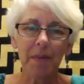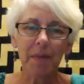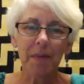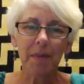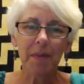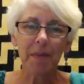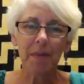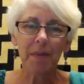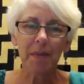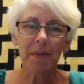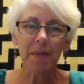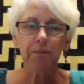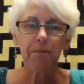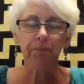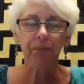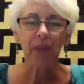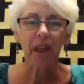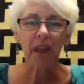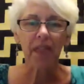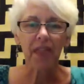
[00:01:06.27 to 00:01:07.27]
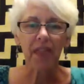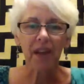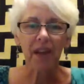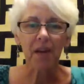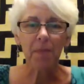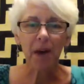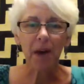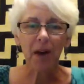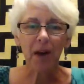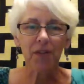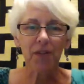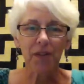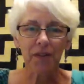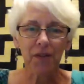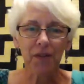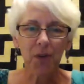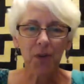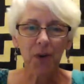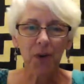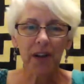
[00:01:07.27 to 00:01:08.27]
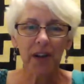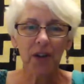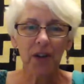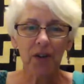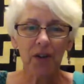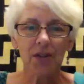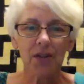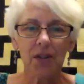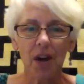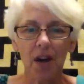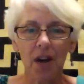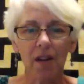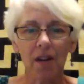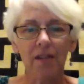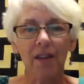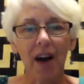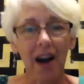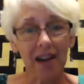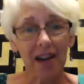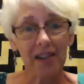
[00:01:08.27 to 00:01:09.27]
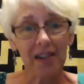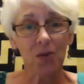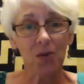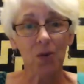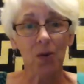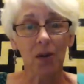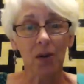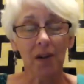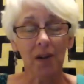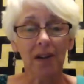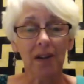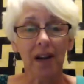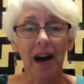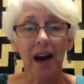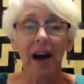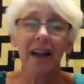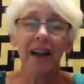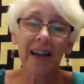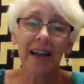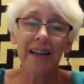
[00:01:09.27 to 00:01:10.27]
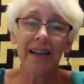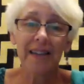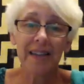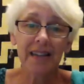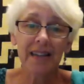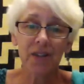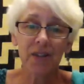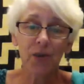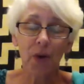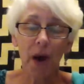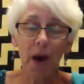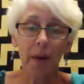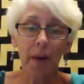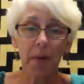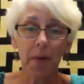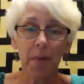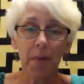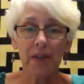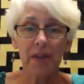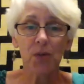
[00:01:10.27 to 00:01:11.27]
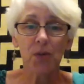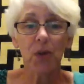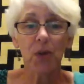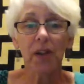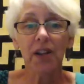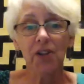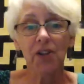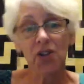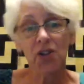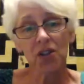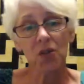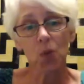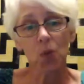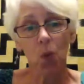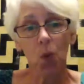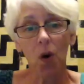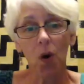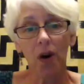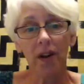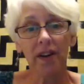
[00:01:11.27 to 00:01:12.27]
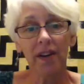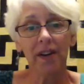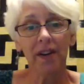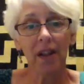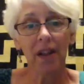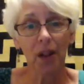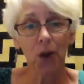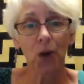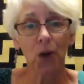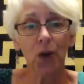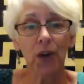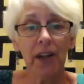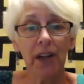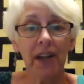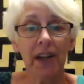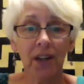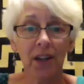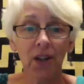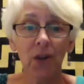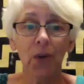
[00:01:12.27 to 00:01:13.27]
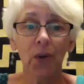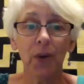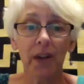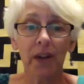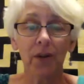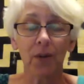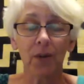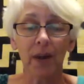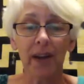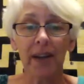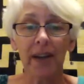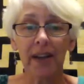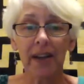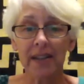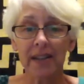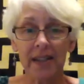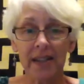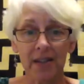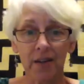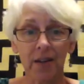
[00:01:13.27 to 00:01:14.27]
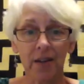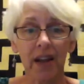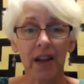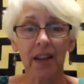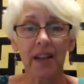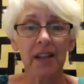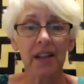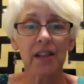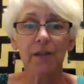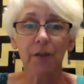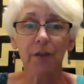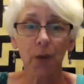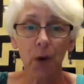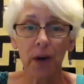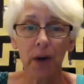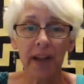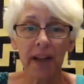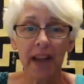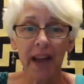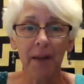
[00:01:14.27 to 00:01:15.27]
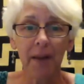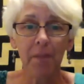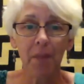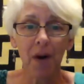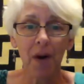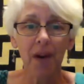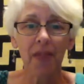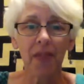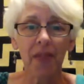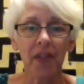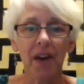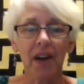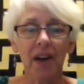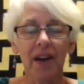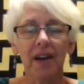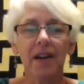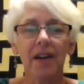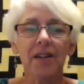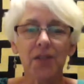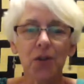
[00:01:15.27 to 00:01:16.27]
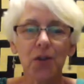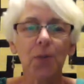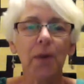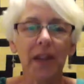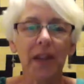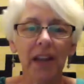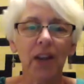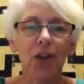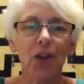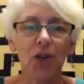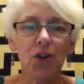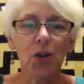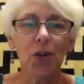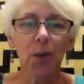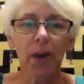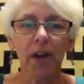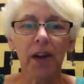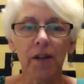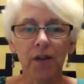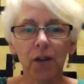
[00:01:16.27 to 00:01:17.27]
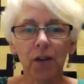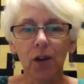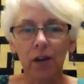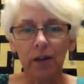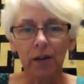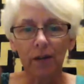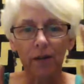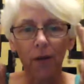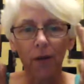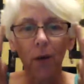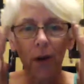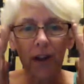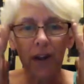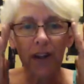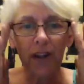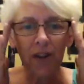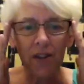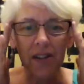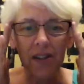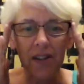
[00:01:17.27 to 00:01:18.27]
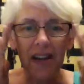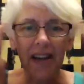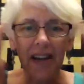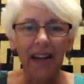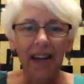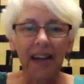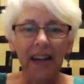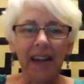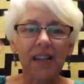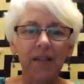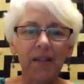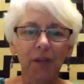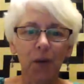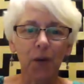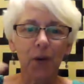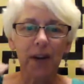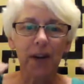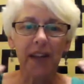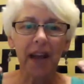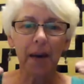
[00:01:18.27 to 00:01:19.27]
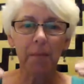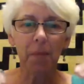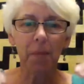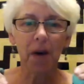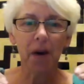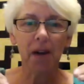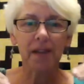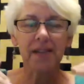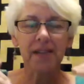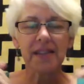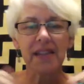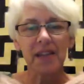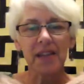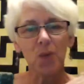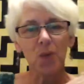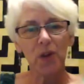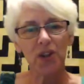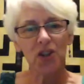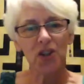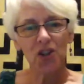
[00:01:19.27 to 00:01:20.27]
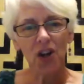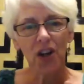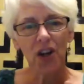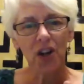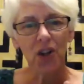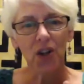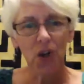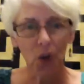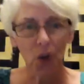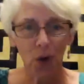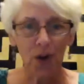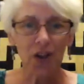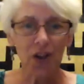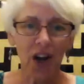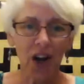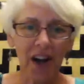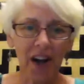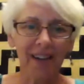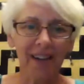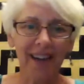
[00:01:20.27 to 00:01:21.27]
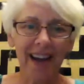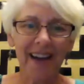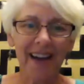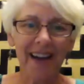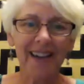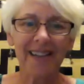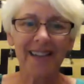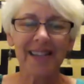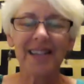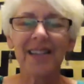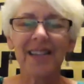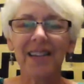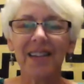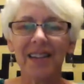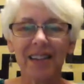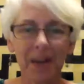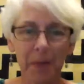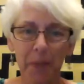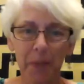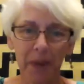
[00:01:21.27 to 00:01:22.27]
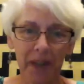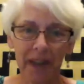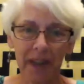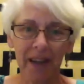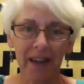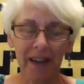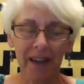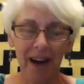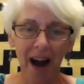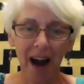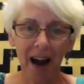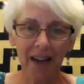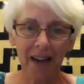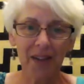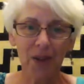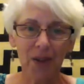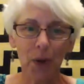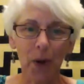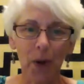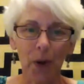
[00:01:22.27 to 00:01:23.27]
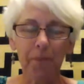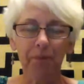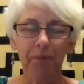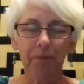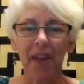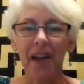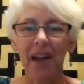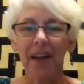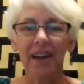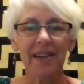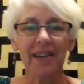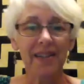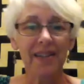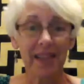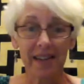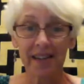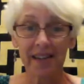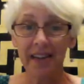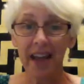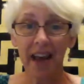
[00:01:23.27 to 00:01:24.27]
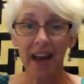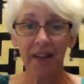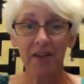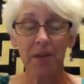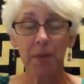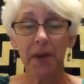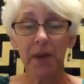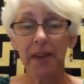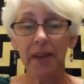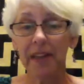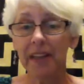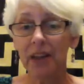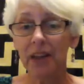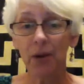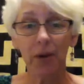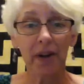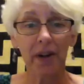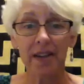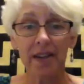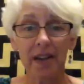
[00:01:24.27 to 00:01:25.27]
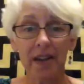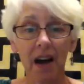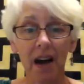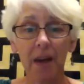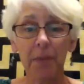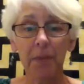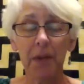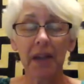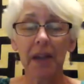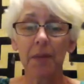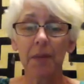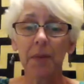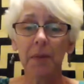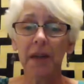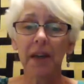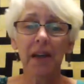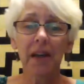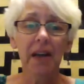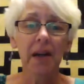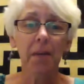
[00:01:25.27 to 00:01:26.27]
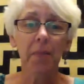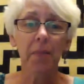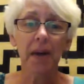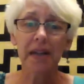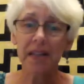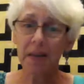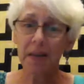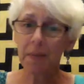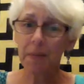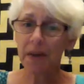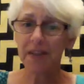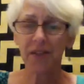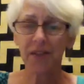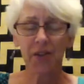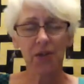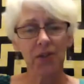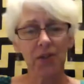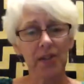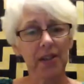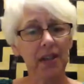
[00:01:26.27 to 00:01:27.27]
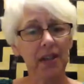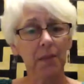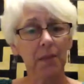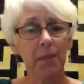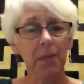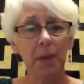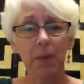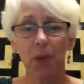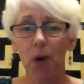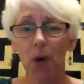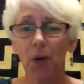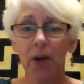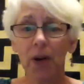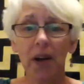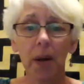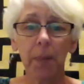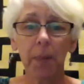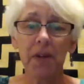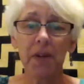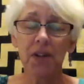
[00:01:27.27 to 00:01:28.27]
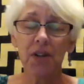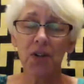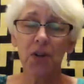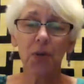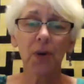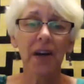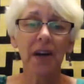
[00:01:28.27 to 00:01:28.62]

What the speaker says: is think about the 4 years of high school. I like to describe them as really just one learning unit, right? It's like this 48-month, assuming that you're doing a full 4 years. It's 48 months in which your child has to complete high school. It doesn't have to be a year at a time. It can be by semesters. It can be broken up into